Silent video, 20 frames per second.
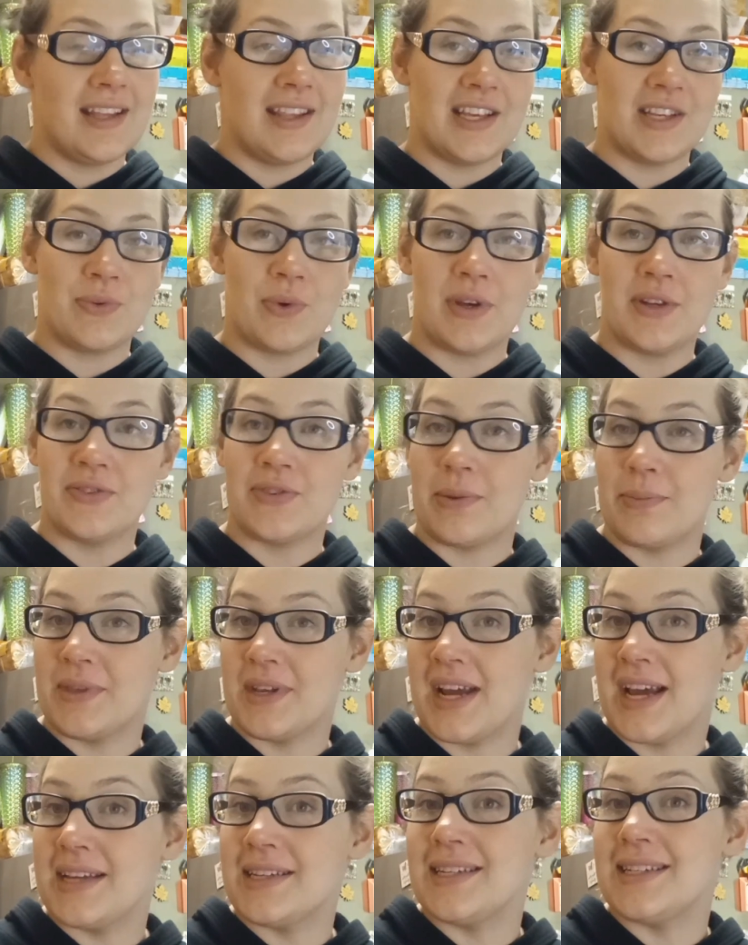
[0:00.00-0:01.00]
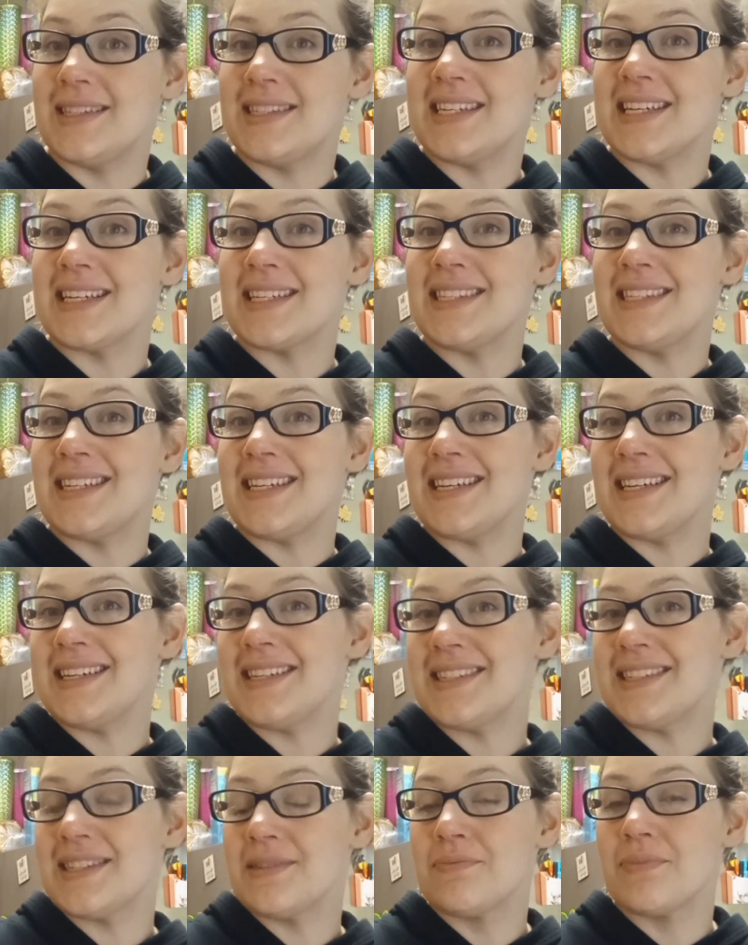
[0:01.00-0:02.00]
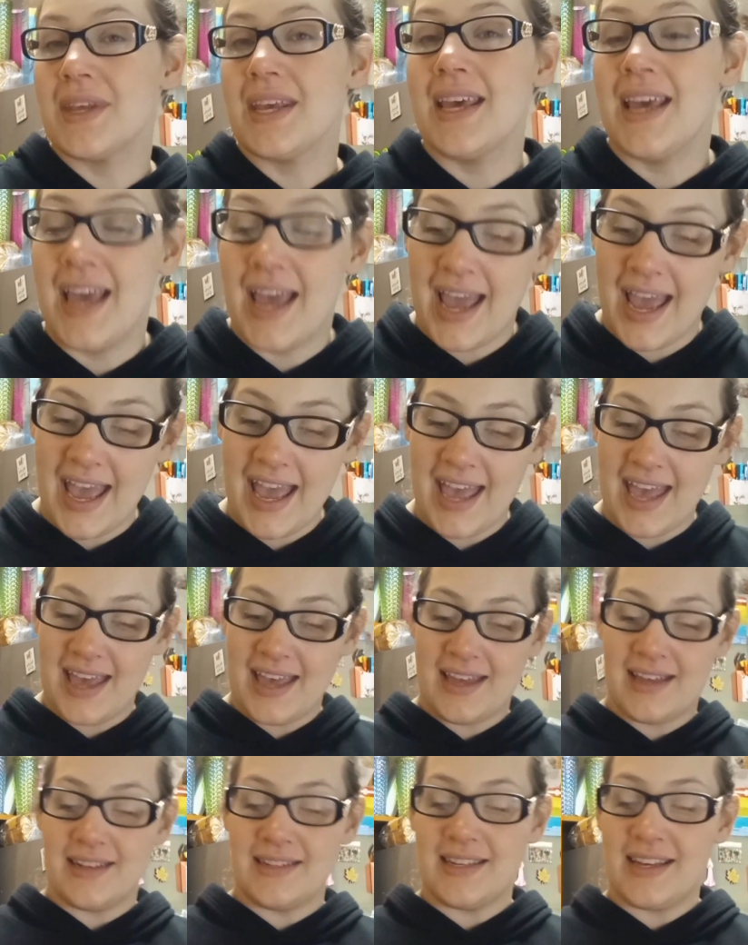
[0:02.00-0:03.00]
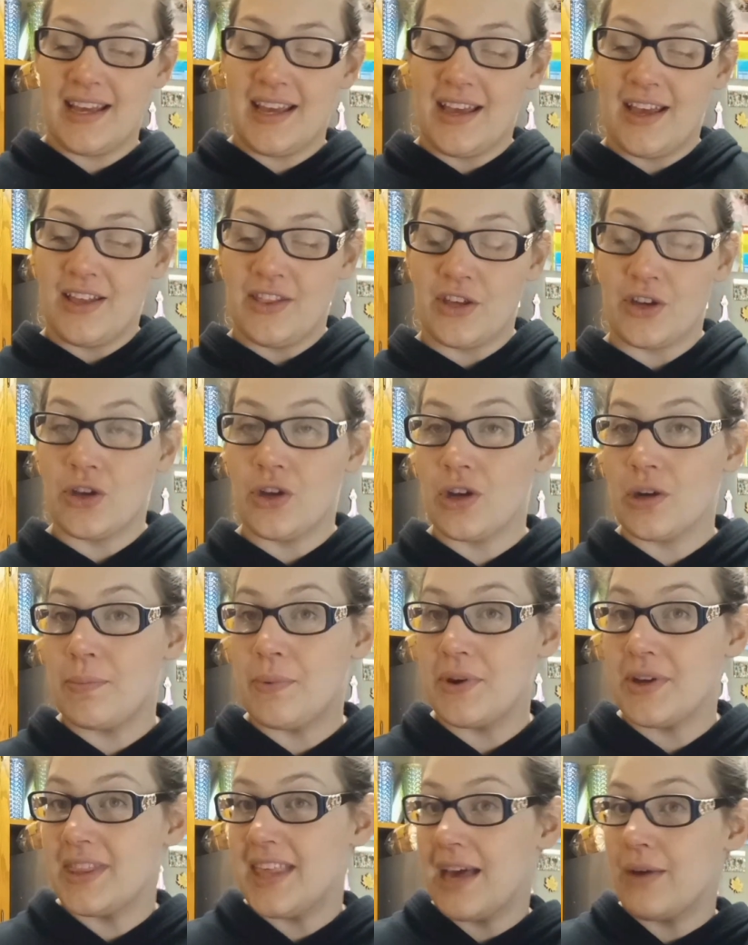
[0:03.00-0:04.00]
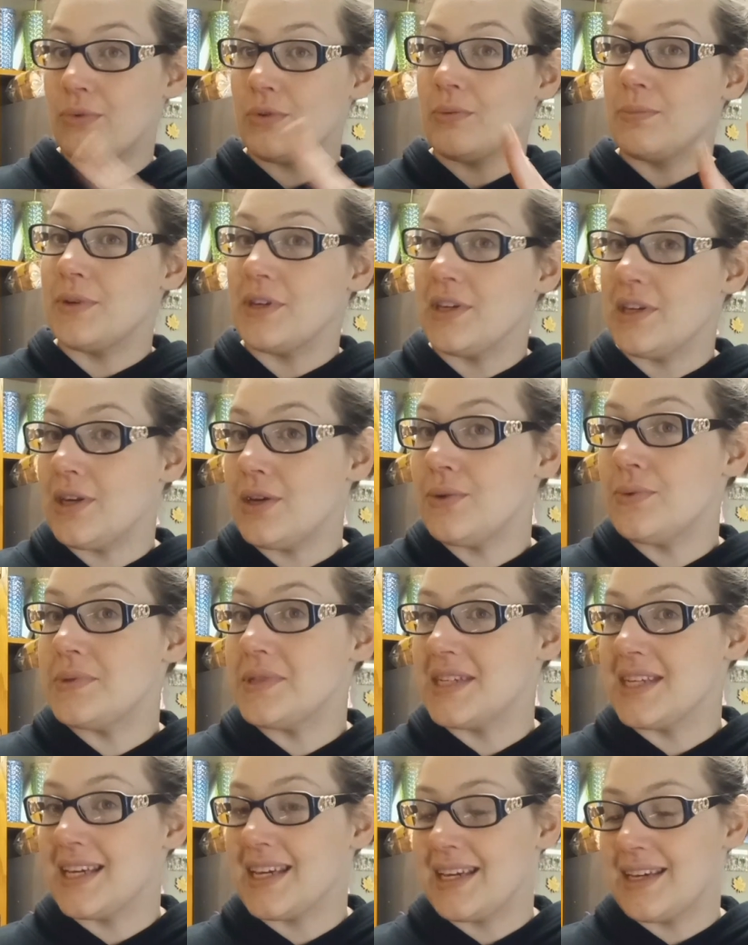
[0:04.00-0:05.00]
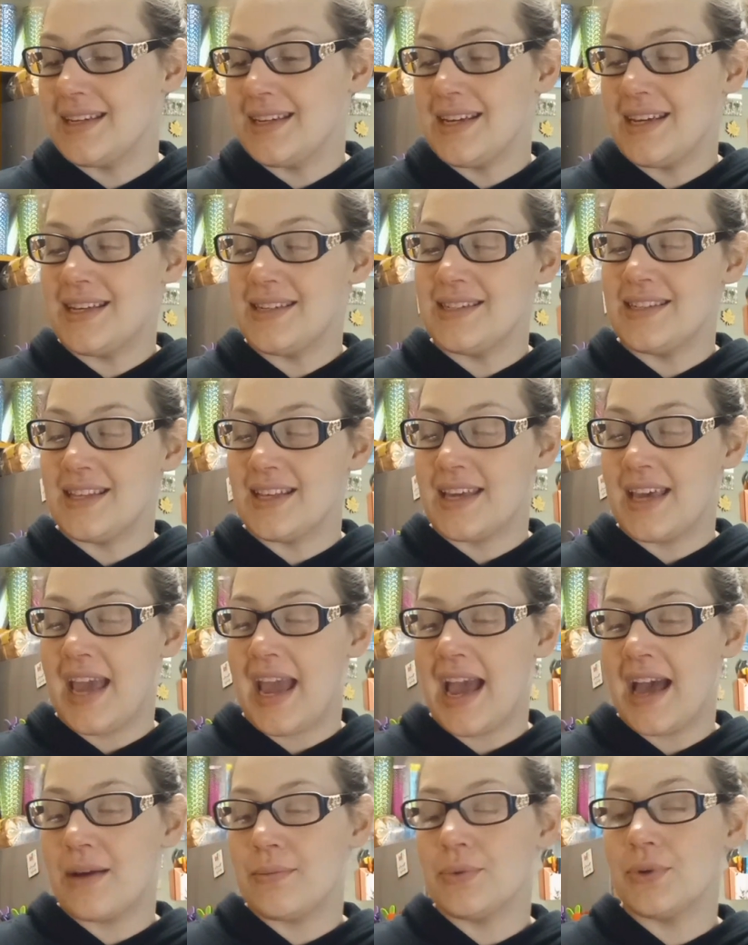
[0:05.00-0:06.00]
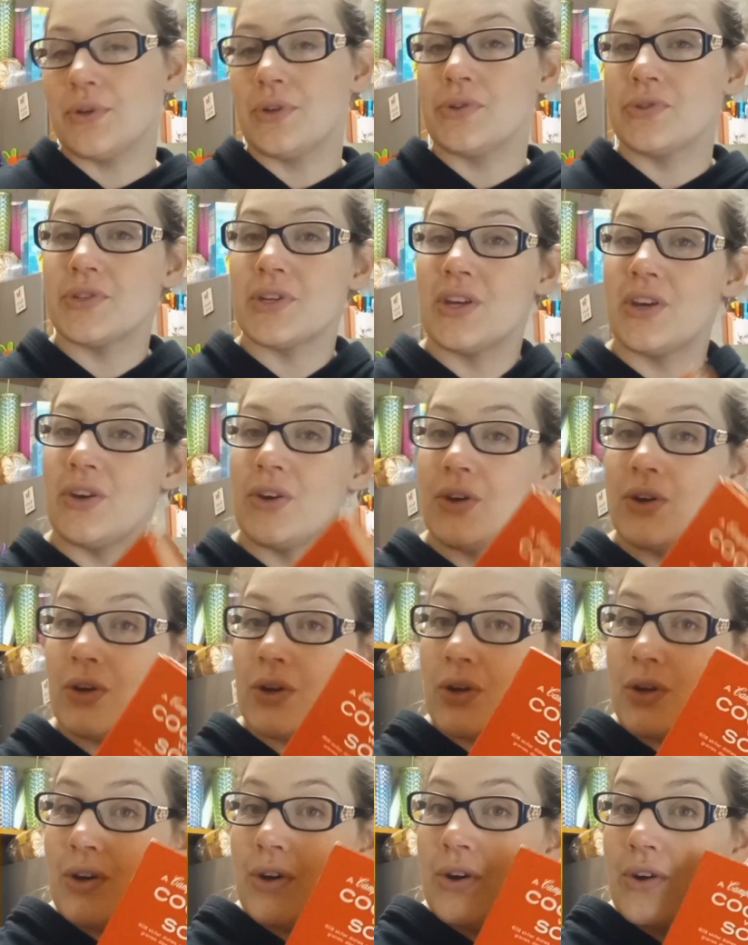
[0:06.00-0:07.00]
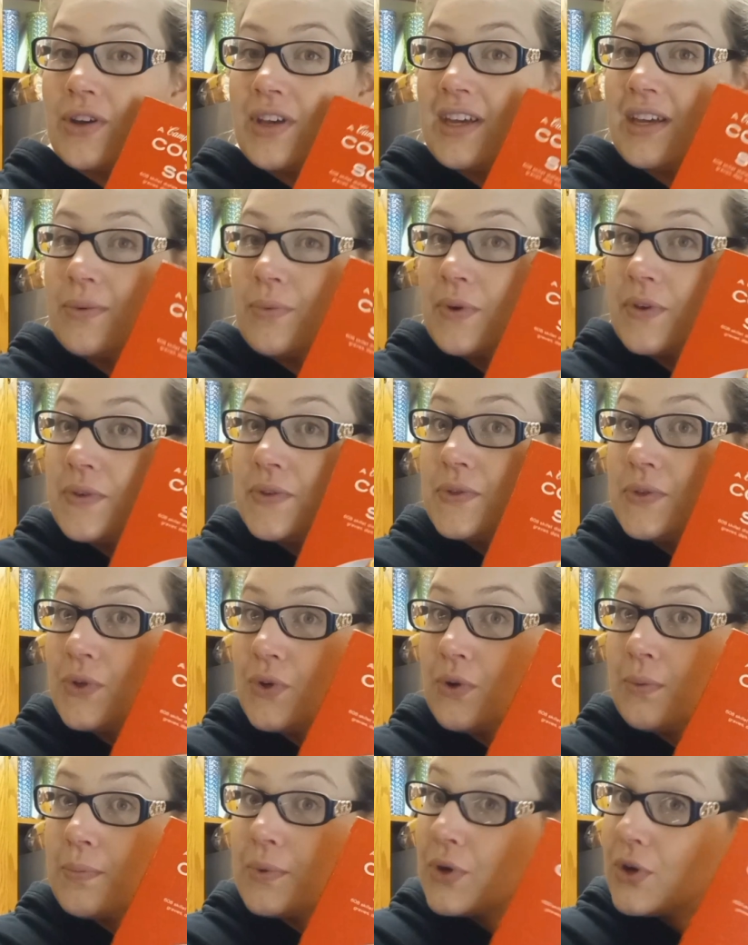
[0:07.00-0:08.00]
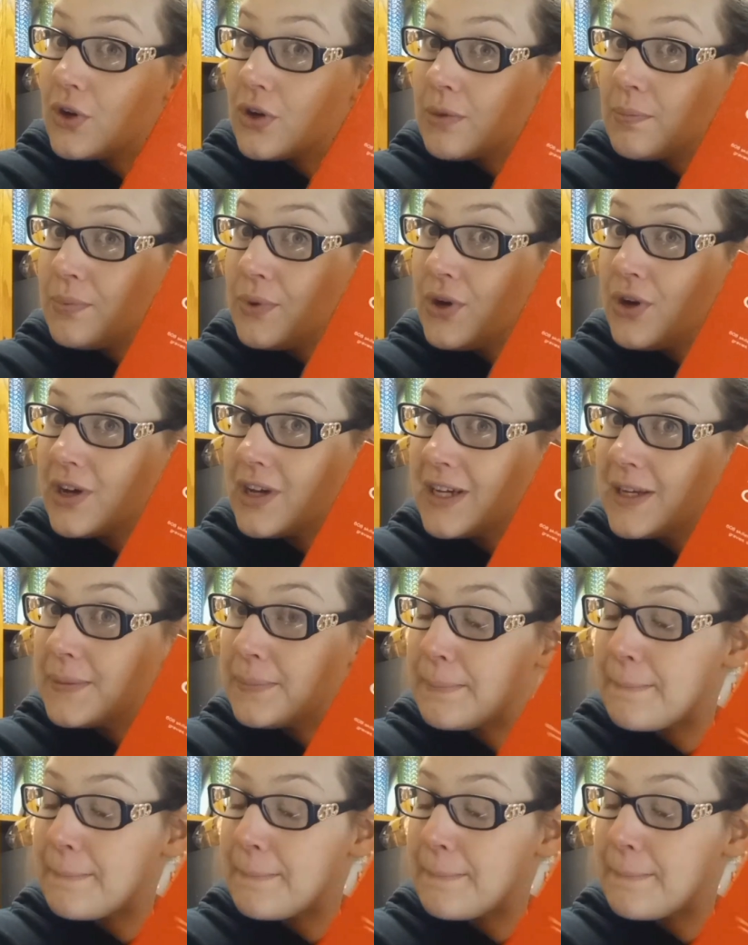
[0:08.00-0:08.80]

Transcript: This one is from the 1960s, and the cookbook that we'll be using is the Campbell's Cooking with Soup cookbook.